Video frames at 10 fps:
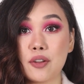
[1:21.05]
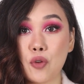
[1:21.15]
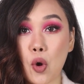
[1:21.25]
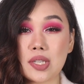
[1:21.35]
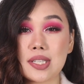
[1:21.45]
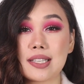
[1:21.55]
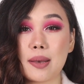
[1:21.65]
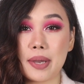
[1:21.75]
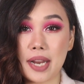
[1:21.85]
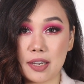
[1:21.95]
And of course,
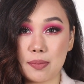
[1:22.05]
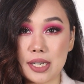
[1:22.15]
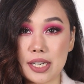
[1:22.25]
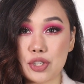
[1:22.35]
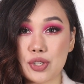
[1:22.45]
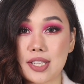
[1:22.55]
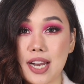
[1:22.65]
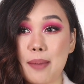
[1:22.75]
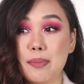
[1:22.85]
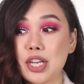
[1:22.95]
these are my recommendations
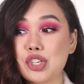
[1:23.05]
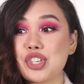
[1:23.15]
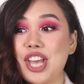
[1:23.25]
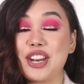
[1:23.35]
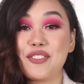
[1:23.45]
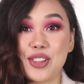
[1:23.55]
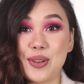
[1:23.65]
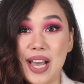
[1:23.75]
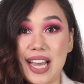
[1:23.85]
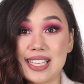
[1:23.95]
that I'm like sharing
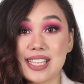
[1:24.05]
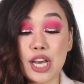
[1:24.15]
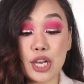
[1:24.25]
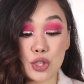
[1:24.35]
with you guys.